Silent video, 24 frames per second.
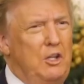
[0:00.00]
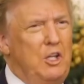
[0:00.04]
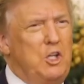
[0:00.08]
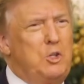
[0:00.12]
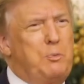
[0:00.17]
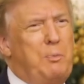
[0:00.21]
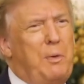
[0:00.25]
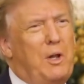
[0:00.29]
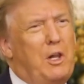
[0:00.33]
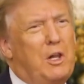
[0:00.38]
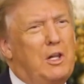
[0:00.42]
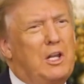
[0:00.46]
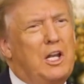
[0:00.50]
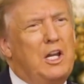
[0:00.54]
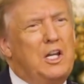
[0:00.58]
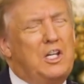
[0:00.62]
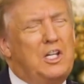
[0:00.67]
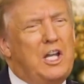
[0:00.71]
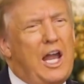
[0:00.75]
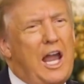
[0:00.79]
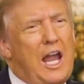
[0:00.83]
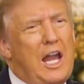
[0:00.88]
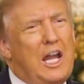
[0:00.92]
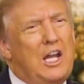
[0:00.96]
This bill
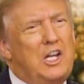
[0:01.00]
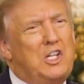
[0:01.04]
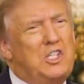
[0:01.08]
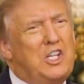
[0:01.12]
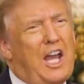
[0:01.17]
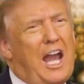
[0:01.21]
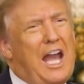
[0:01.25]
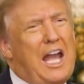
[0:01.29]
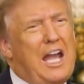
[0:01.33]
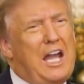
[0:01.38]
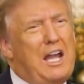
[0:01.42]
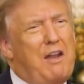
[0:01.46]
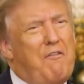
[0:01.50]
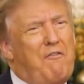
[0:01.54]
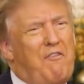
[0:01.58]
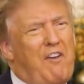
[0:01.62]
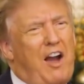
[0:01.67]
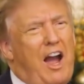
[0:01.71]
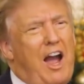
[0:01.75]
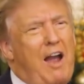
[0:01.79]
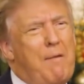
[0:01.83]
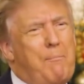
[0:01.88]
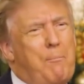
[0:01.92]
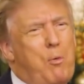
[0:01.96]
contains
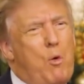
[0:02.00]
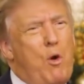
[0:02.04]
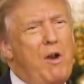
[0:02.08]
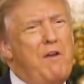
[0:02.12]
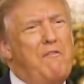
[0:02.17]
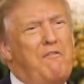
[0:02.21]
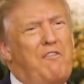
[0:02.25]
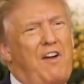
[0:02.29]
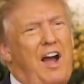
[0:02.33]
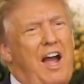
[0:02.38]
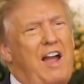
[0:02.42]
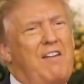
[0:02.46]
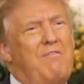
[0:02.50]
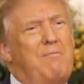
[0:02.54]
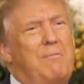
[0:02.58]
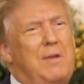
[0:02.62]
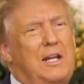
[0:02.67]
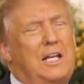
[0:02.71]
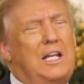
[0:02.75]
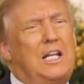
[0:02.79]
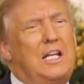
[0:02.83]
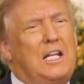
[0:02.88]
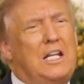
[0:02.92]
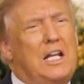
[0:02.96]
$85.5
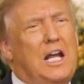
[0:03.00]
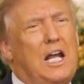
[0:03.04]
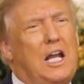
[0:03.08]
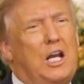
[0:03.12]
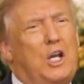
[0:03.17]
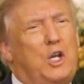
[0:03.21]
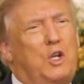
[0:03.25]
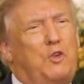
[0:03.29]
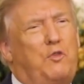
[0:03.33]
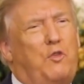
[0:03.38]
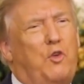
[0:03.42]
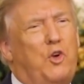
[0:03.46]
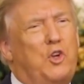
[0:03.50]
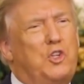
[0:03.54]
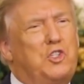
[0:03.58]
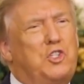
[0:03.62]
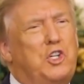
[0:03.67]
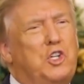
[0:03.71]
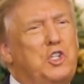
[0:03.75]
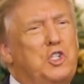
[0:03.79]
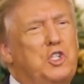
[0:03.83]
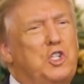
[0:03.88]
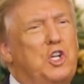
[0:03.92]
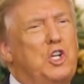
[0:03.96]
million for
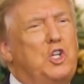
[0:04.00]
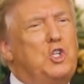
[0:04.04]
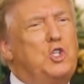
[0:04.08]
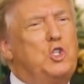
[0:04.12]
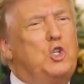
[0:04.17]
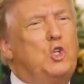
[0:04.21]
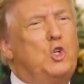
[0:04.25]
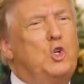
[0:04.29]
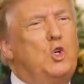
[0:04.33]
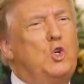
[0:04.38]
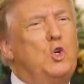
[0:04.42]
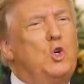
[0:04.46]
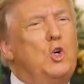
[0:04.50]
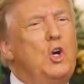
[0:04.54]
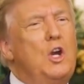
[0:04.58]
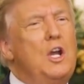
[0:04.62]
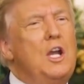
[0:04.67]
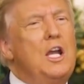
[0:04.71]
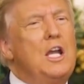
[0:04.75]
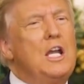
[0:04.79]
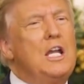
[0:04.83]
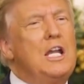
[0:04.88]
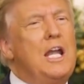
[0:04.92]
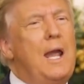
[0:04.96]
assistance to
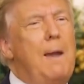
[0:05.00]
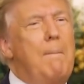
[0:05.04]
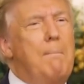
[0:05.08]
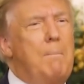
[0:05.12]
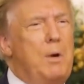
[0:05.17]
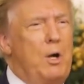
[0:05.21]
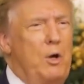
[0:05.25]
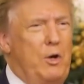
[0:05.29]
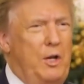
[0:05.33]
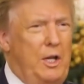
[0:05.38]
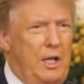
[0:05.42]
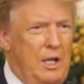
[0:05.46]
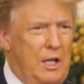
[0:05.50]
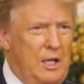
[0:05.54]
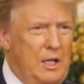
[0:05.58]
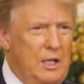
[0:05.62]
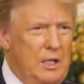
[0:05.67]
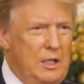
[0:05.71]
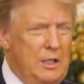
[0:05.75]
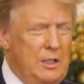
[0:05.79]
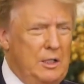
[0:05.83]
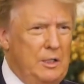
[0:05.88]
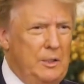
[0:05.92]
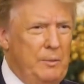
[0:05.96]
Cambodia,
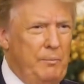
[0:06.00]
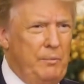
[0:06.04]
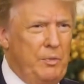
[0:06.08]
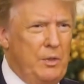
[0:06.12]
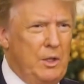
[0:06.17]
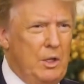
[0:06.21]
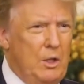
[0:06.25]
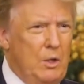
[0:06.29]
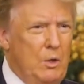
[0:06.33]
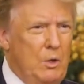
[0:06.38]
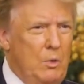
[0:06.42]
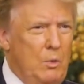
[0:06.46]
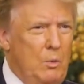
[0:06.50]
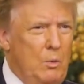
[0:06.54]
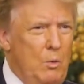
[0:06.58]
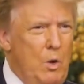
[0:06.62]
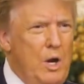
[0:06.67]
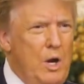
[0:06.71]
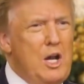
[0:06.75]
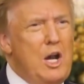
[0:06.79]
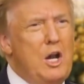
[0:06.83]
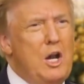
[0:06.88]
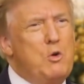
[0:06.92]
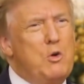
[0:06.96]

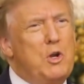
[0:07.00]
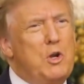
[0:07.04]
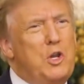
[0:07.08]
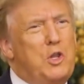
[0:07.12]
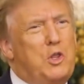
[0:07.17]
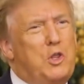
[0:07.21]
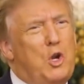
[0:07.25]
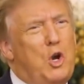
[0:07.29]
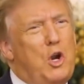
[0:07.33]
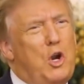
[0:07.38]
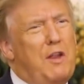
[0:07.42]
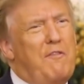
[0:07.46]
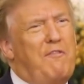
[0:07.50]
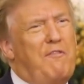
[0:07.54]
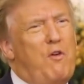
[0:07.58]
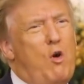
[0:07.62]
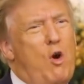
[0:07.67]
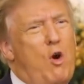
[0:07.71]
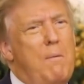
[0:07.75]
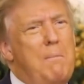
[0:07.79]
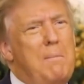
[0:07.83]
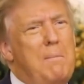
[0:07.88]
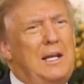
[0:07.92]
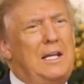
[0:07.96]

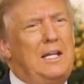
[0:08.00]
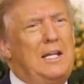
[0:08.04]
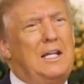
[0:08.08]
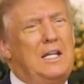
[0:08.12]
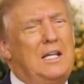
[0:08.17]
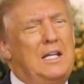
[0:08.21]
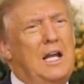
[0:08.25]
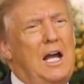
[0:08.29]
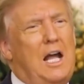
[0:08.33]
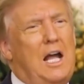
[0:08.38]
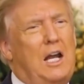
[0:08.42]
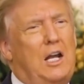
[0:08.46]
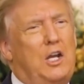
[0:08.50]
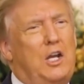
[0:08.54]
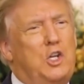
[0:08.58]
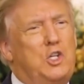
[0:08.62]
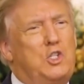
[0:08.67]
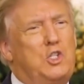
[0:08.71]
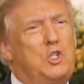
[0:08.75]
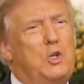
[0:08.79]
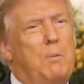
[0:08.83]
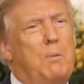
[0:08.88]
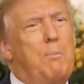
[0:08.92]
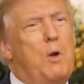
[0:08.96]
$134 million
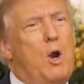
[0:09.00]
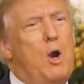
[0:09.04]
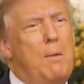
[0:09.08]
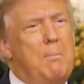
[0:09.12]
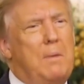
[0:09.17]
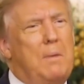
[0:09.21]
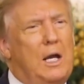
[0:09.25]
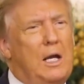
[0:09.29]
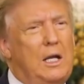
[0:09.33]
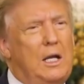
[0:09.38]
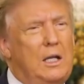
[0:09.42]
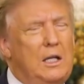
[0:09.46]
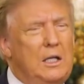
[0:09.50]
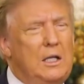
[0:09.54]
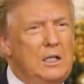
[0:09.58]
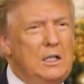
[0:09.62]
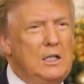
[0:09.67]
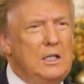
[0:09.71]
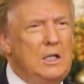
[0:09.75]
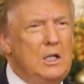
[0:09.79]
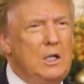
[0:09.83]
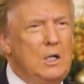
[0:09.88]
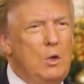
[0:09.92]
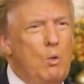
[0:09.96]
to Burma,
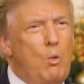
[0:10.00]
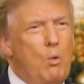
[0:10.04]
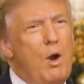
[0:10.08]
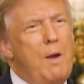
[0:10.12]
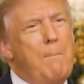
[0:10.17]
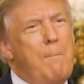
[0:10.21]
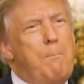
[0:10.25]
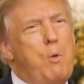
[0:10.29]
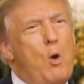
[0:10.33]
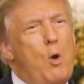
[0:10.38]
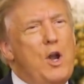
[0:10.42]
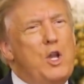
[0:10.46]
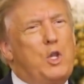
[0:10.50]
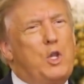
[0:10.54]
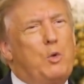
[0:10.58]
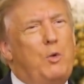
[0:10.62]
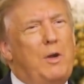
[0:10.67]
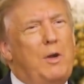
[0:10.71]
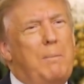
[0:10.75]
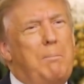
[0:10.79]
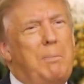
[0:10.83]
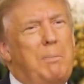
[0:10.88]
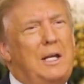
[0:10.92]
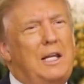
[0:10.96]

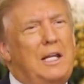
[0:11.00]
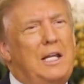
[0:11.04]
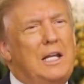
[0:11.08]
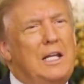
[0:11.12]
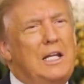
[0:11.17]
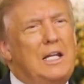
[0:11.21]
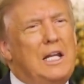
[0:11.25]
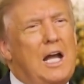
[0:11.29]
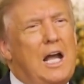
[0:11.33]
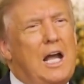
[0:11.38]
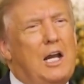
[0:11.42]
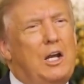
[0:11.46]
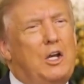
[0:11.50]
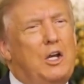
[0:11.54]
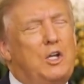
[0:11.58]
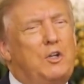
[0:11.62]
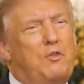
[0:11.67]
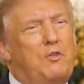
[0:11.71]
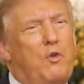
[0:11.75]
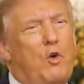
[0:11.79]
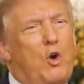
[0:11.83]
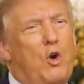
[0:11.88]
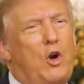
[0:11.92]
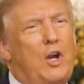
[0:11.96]
$1.3
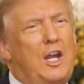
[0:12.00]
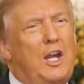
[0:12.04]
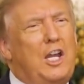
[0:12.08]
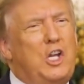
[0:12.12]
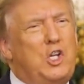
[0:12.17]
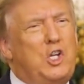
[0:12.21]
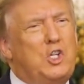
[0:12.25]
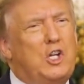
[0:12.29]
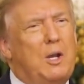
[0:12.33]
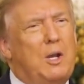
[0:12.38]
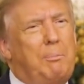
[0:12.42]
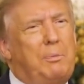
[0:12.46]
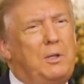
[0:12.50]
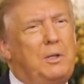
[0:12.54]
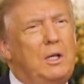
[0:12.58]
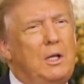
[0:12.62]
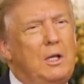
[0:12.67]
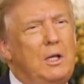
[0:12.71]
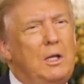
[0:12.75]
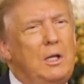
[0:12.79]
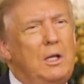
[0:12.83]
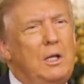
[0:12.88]
billion for Egypt,